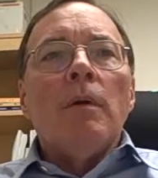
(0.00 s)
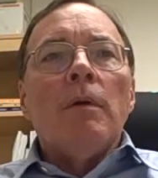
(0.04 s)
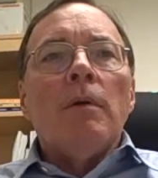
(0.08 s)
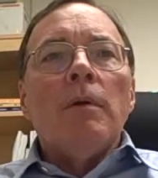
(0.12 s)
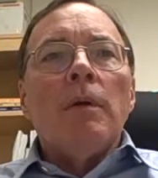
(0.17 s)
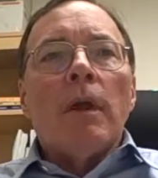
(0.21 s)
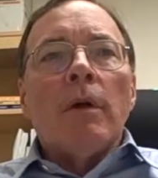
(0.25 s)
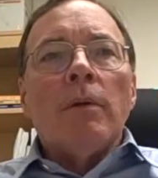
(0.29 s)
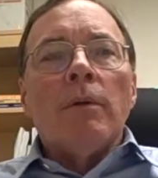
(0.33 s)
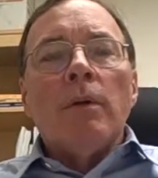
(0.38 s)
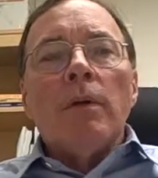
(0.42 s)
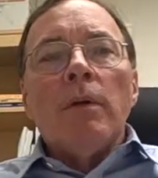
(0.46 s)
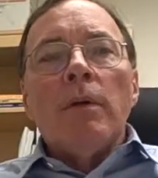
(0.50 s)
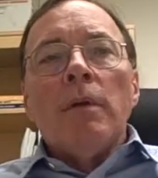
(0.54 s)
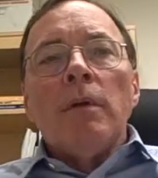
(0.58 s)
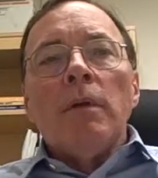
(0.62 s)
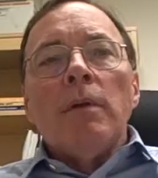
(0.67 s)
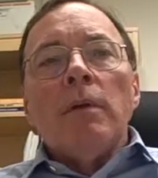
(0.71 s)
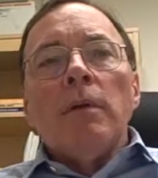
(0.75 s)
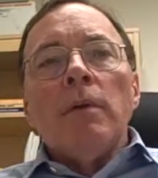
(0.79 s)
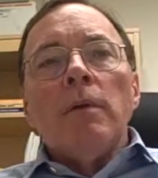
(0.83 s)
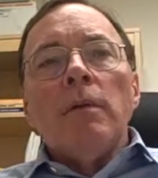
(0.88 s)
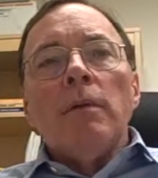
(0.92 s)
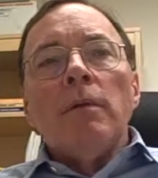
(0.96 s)
Now,
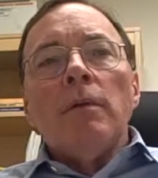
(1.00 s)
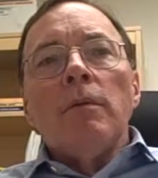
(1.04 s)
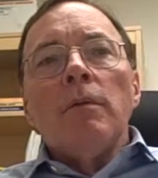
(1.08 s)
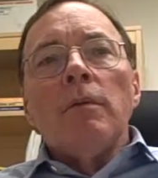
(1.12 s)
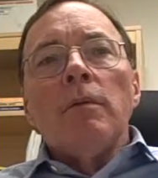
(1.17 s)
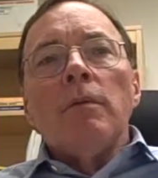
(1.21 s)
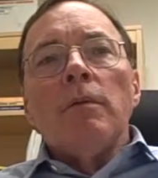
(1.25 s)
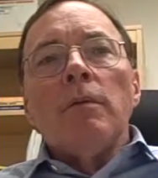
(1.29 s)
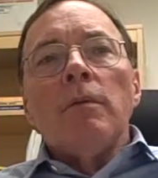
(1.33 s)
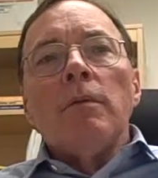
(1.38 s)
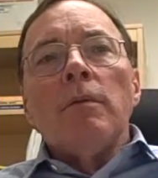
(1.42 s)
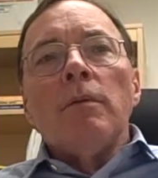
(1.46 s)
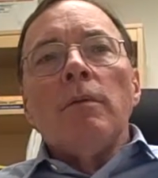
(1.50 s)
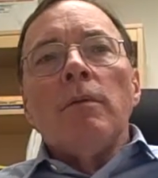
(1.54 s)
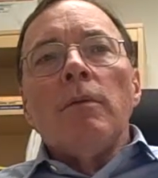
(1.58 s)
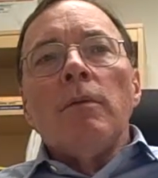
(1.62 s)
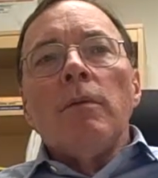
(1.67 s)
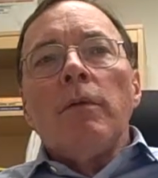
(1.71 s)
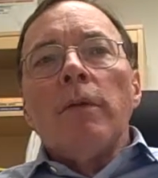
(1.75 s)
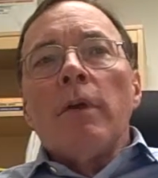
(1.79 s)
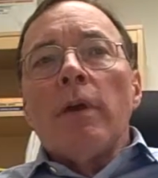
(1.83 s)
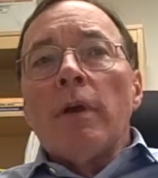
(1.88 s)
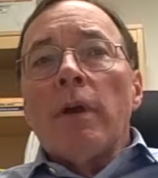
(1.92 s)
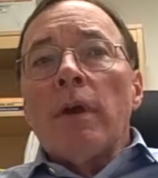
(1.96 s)

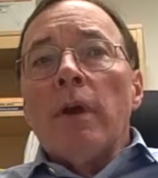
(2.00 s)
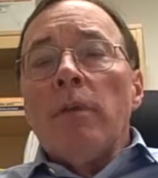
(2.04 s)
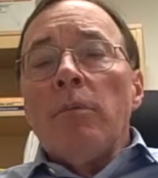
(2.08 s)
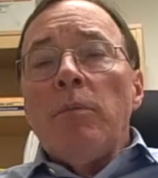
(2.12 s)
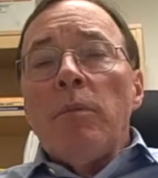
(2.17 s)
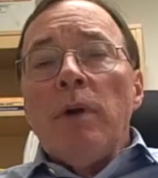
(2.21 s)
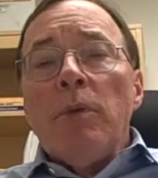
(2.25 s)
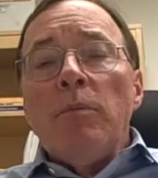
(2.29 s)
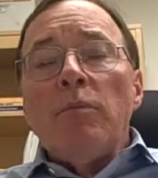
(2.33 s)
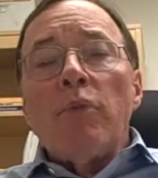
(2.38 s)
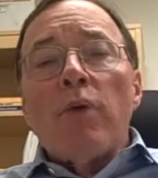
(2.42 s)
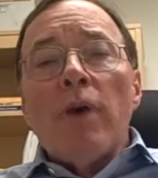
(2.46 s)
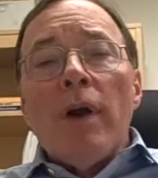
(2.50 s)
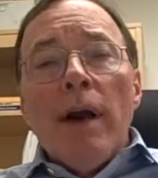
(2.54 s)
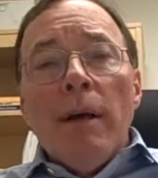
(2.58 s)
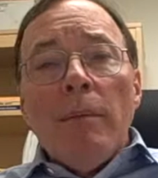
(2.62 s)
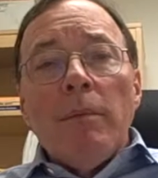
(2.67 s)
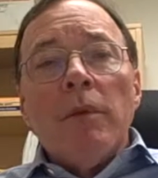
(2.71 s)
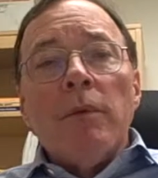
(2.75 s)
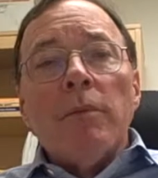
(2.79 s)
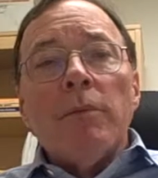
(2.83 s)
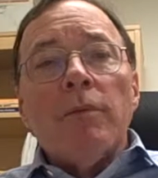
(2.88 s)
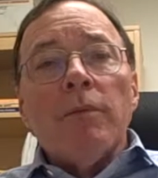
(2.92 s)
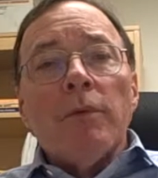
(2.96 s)
there can be
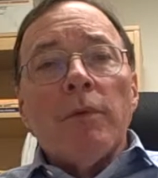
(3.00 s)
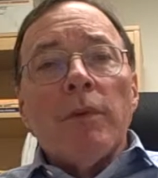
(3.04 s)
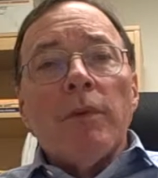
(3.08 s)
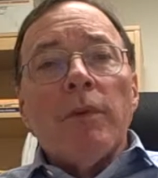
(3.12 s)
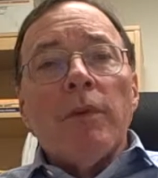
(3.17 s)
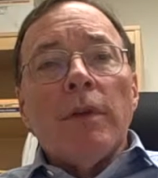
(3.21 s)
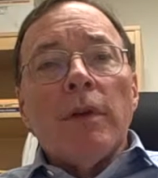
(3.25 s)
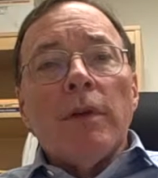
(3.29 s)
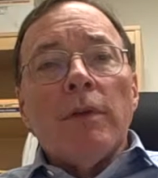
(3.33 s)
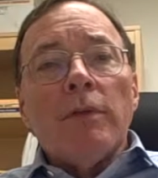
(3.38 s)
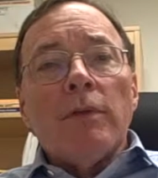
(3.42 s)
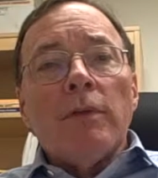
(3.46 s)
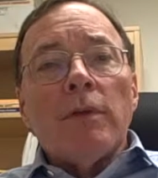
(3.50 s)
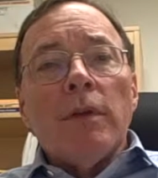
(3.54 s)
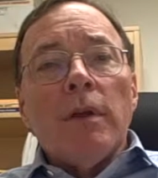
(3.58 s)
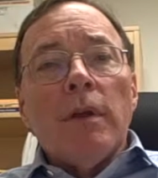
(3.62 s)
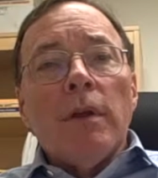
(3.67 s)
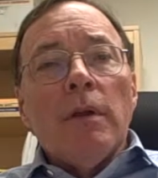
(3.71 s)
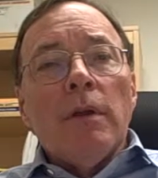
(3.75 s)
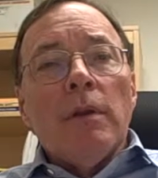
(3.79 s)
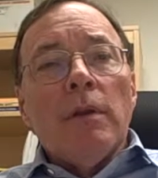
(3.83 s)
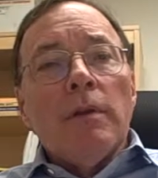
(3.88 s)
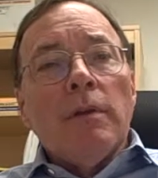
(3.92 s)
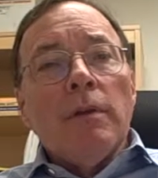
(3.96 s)
problems with this,
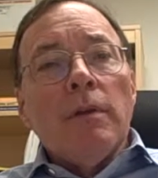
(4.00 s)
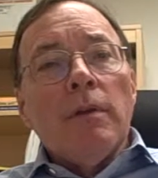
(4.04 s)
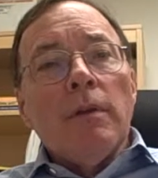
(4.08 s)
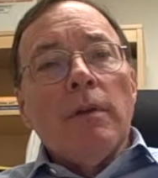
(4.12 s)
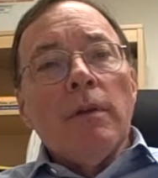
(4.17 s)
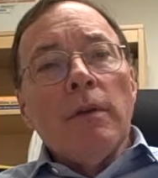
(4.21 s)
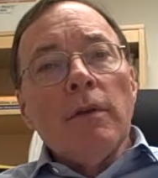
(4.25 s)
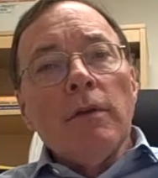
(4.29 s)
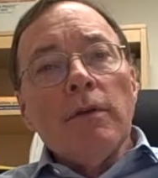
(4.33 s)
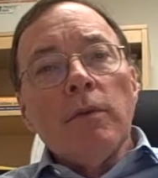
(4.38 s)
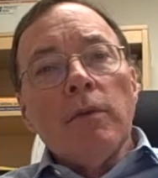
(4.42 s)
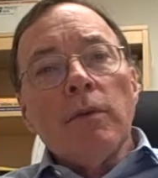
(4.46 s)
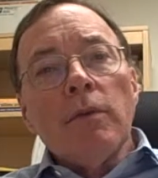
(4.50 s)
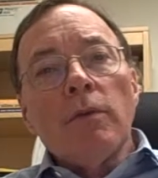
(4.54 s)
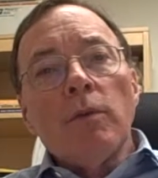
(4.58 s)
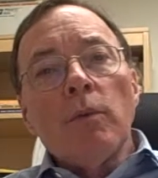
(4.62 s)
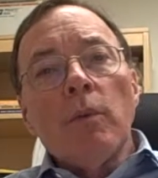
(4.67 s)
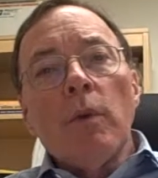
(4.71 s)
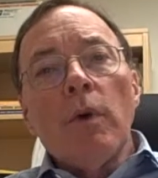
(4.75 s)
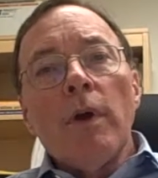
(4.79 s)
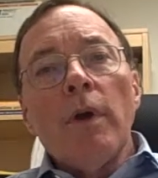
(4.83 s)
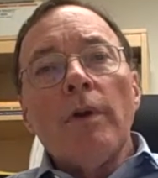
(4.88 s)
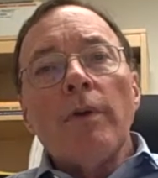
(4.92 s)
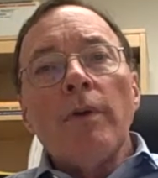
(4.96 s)
and this is
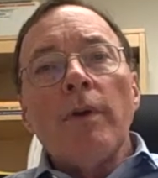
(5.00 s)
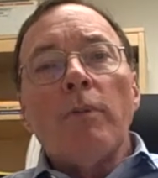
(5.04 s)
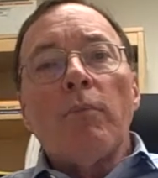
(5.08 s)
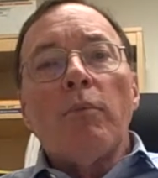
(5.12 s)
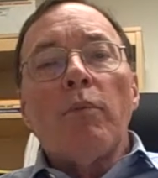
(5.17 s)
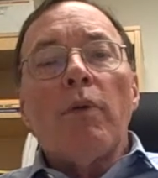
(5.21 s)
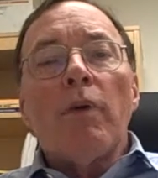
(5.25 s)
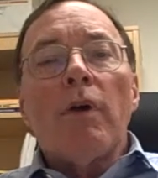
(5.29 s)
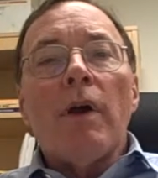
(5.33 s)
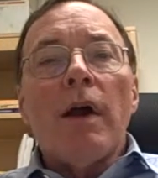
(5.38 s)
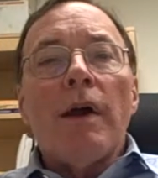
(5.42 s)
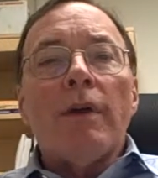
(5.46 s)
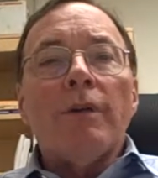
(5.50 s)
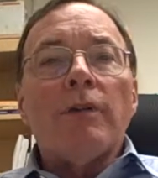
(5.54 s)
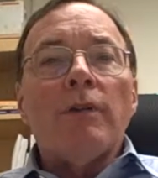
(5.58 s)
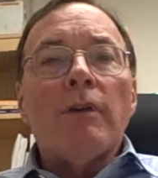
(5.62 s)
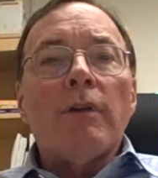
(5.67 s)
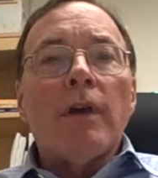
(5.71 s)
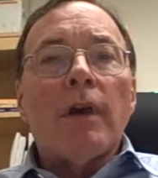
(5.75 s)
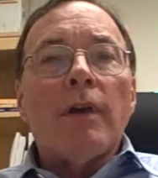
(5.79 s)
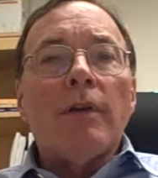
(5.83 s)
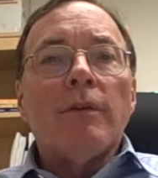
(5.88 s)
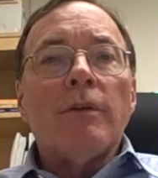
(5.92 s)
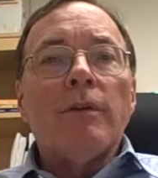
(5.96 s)
where the
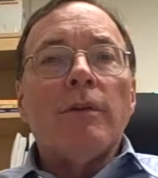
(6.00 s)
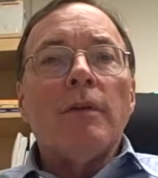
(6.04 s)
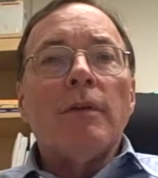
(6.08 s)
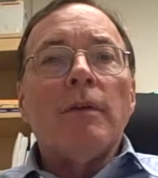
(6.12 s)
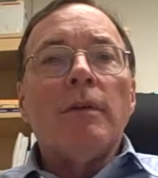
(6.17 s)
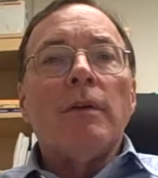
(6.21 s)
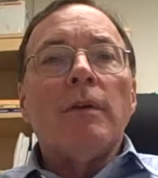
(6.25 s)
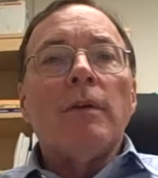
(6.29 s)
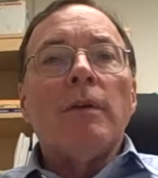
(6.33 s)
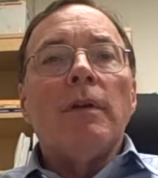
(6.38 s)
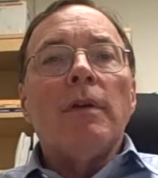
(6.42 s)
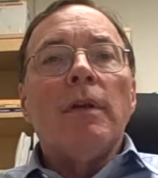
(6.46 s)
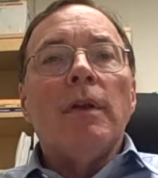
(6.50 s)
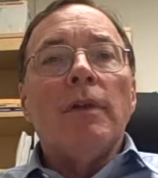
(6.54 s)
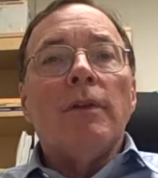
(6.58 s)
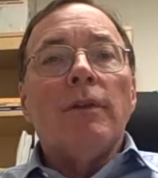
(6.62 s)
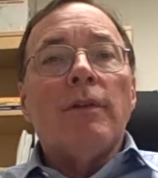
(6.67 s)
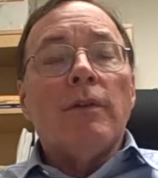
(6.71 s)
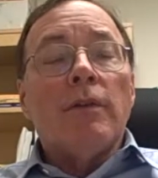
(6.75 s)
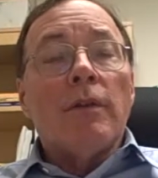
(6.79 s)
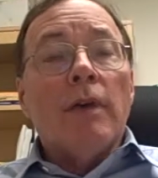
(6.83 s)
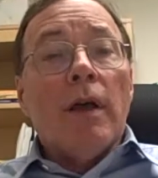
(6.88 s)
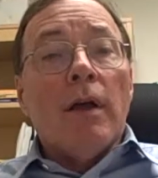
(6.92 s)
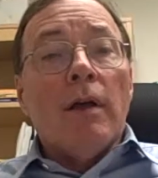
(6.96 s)
process
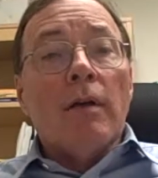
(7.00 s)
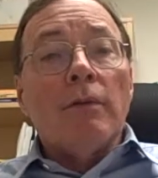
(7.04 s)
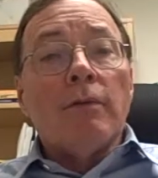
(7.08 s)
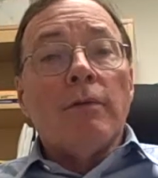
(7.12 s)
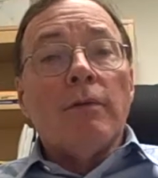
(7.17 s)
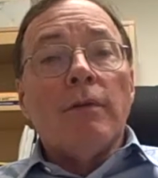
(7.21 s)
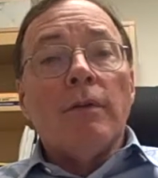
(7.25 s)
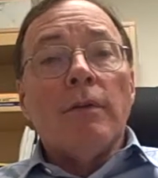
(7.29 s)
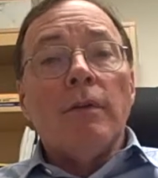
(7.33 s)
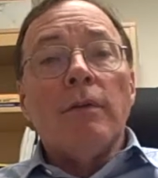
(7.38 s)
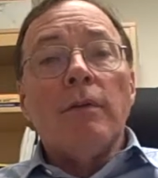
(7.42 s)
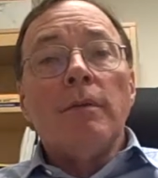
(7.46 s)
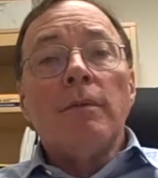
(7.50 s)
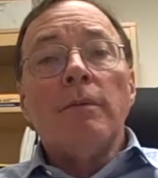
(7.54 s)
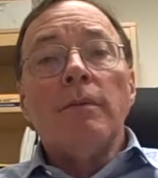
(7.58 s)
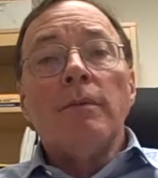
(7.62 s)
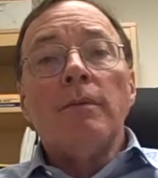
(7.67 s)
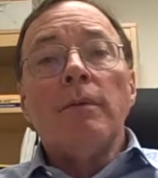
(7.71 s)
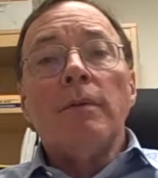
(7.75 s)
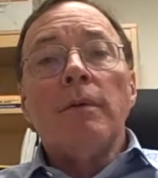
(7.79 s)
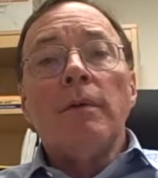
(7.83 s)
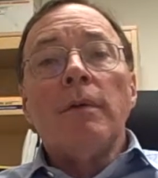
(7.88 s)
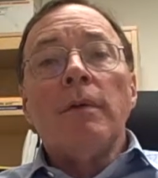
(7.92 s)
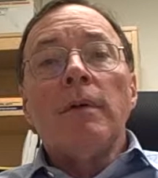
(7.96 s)
itself
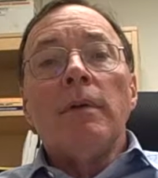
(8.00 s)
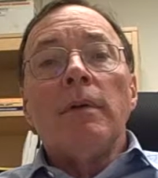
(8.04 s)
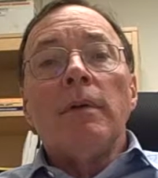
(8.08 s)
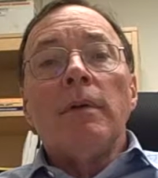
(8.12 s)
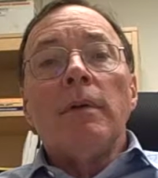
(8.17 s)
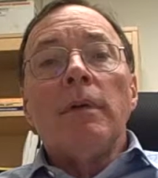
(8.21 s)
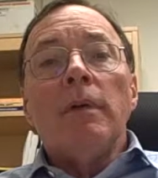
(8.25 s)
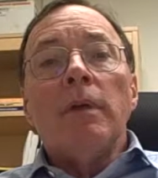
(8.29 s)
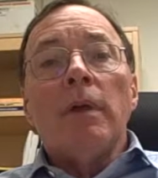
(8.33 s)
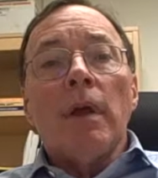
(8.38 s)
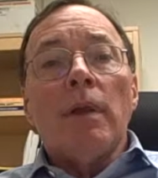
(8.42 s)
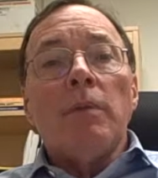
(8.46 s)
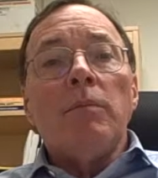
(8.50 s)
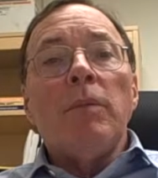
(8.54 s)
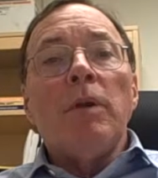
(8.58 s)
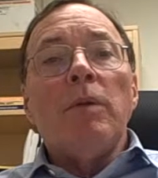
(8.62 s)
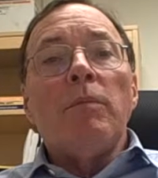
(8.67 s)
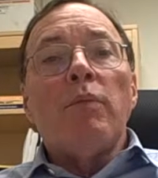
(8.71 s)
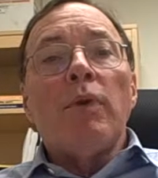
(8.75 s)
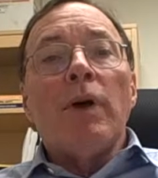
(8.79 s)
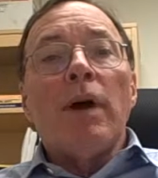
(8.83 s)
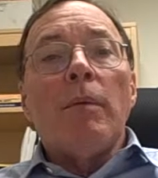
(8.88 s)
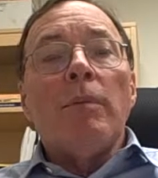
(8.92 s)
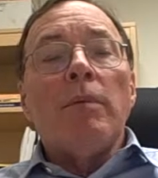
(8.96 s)
can be
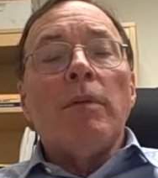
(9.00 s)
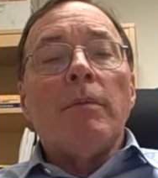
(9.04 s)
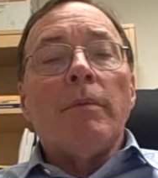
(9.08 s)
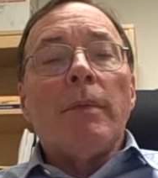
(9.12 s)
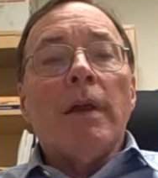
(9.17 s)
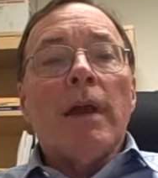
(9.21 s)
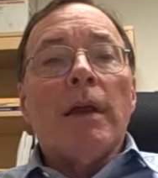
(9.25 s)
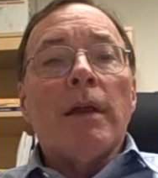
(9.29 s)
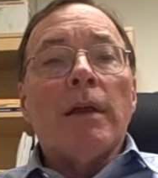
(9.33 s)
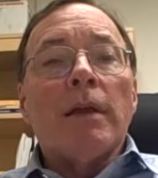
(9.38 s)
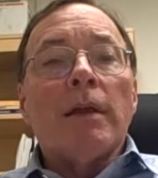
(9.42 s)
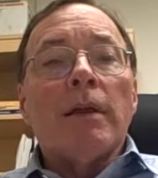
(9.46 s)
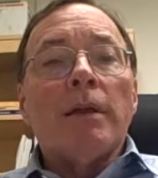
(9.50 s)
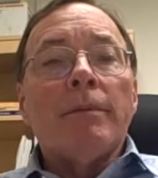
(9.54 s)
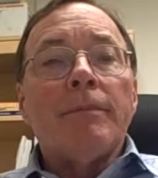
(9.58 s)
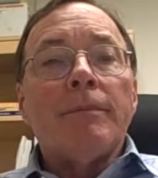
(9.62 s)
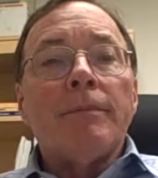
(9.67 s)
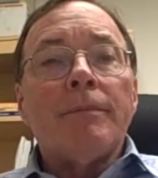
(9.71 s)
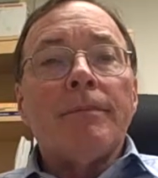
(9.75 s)
problematic.